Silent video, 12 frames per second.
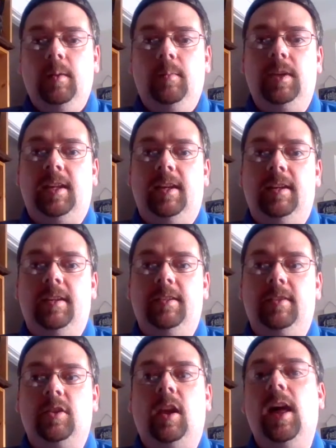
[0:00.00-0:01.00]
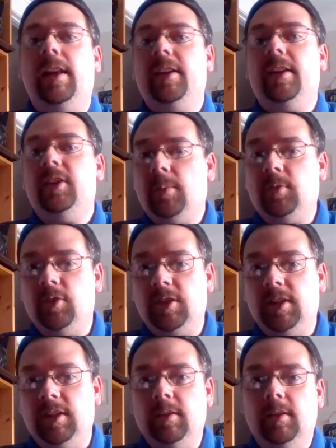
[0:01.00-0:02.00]
because there's a lot of chapters
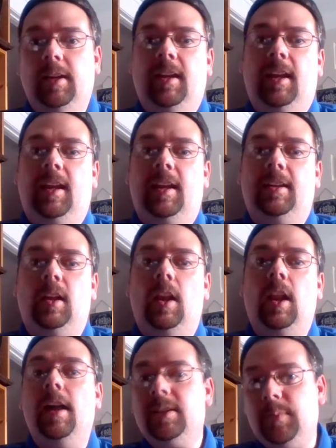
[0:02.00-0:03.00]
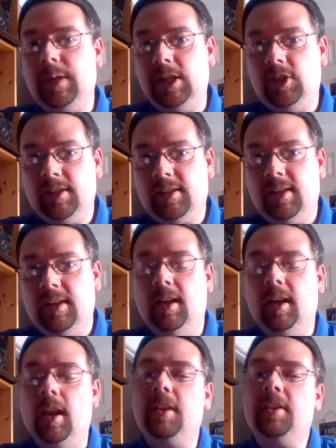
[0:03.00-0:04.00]
here and a lot of speeches,
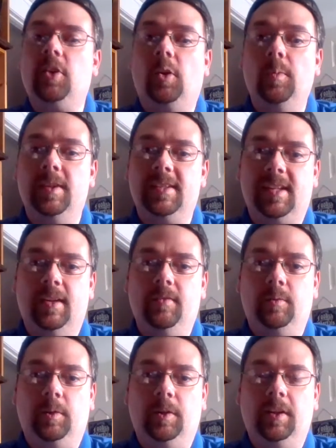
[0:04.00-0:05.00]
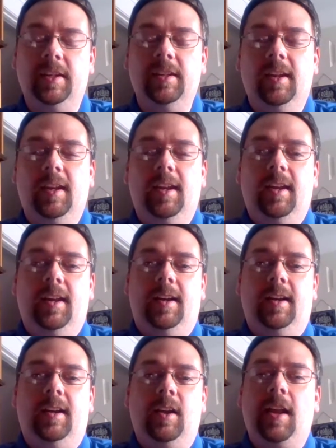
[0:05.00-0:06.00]
a lot of sermons given, really,
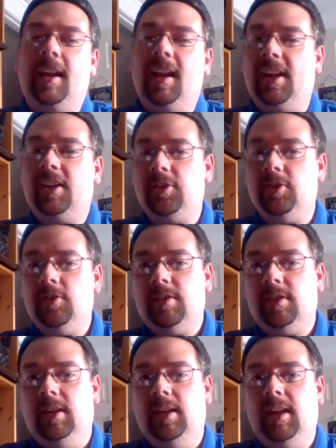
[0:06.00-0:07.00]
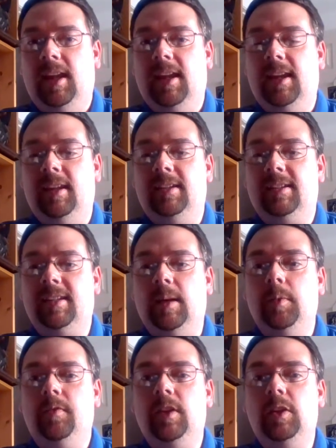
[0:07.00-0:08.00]
a lot of lectures, and
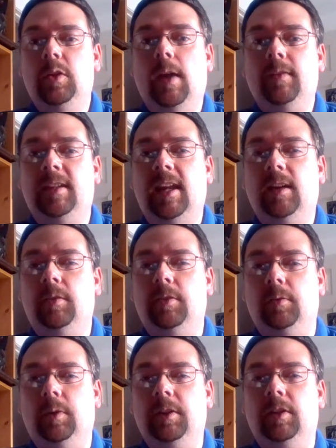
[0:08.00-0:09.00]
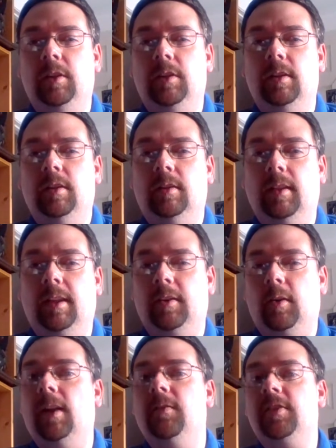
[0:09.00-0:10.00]
some of it you have to take with a really good
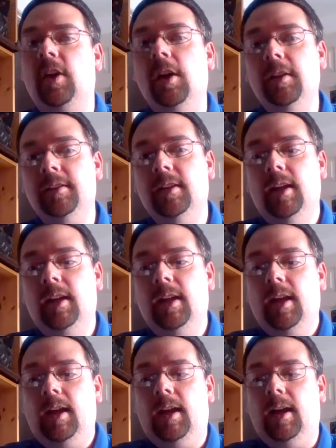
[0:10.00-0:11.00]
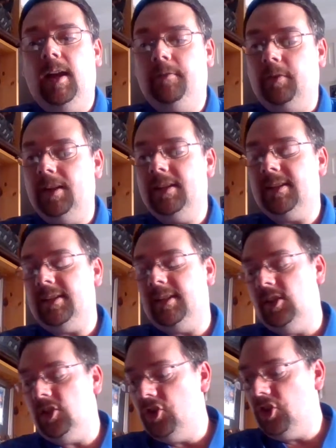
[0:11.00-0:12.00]
grain of salt. For
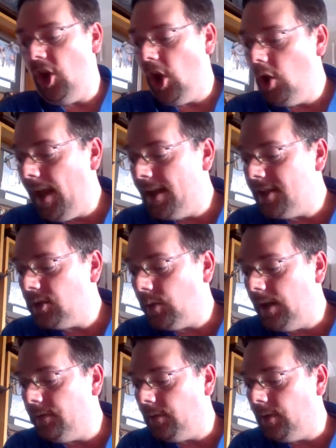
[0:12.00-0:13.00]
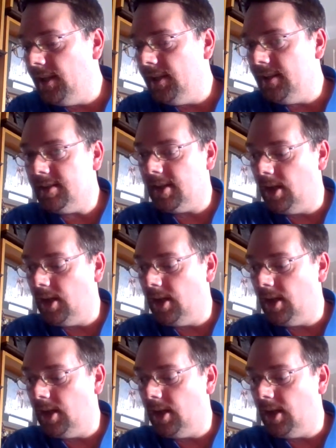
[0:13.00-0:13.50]
instance, Job has three friends.